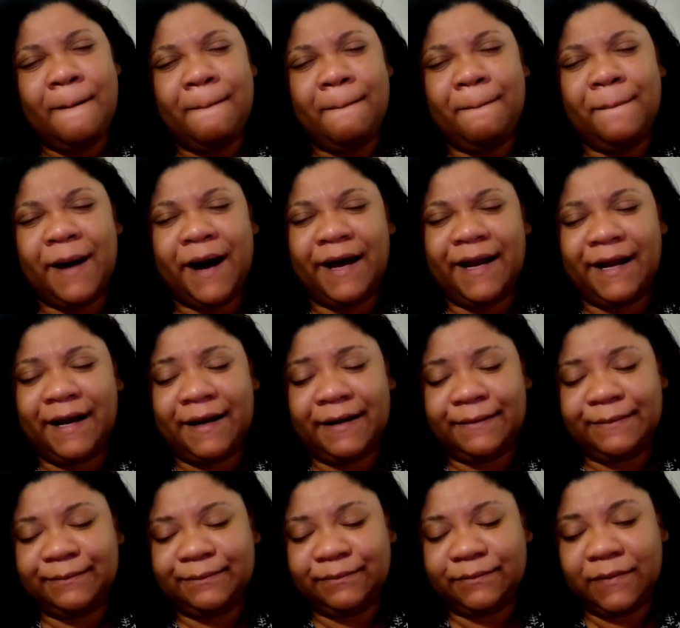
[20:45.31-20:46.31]
But
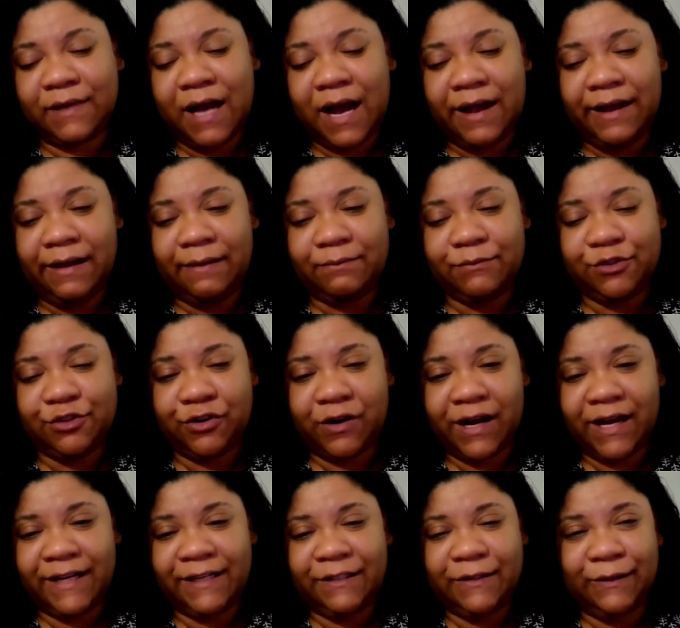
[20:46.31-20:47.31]
um, I am
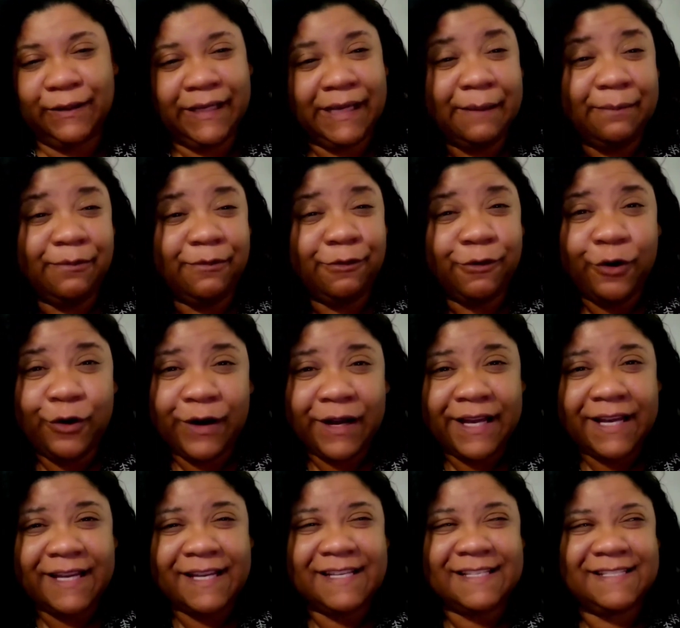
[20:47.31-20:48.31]
trying to keep
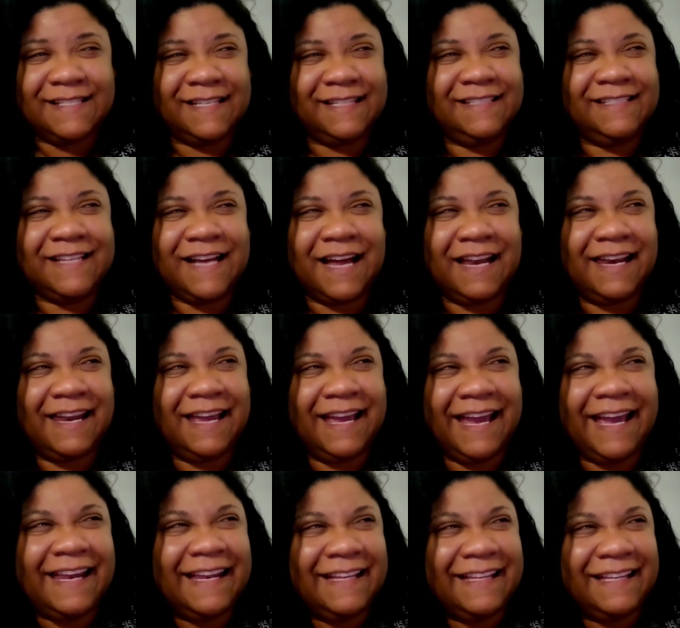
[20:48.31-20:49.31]
focus and not
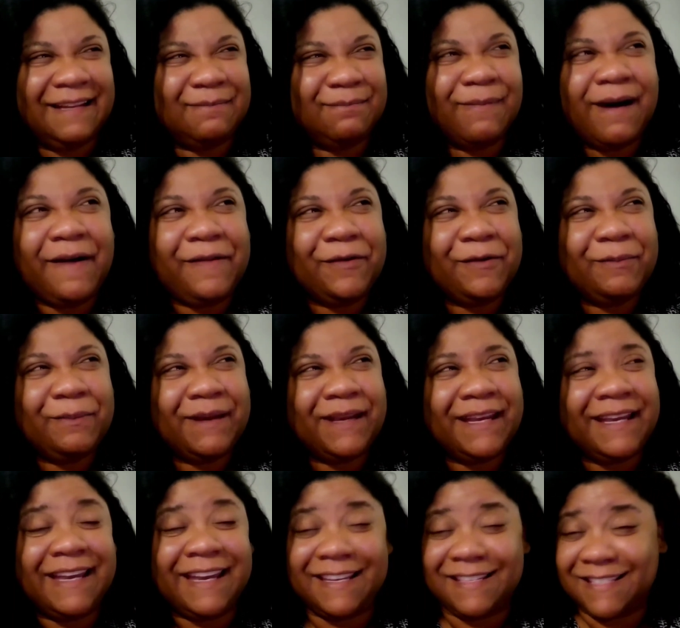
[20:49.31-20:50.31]
let anything bother
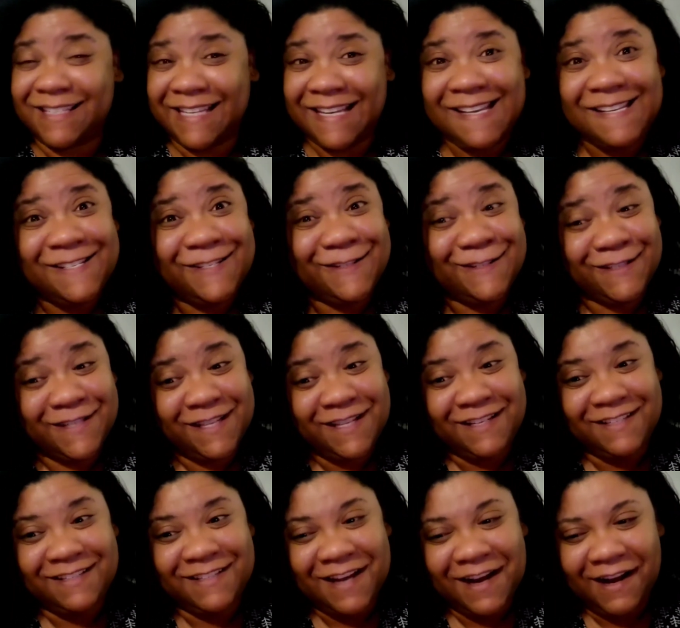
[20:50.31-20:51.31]
me. It's easier said
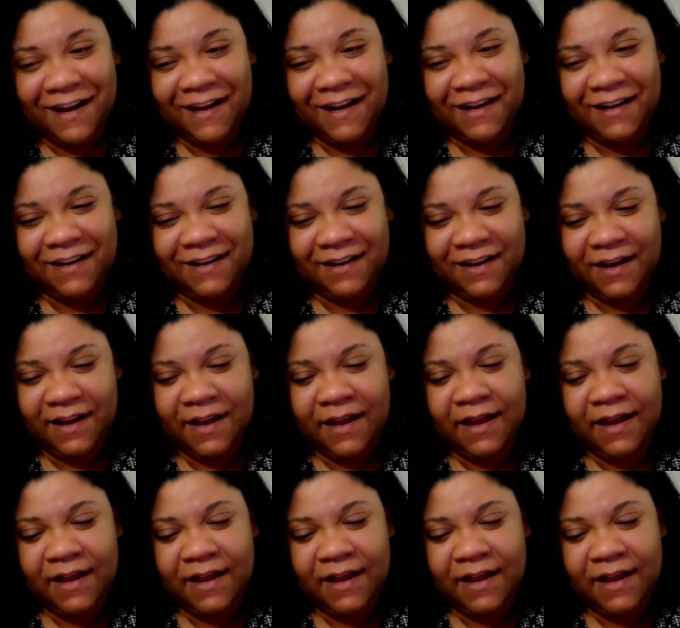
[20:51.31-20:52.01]
than done.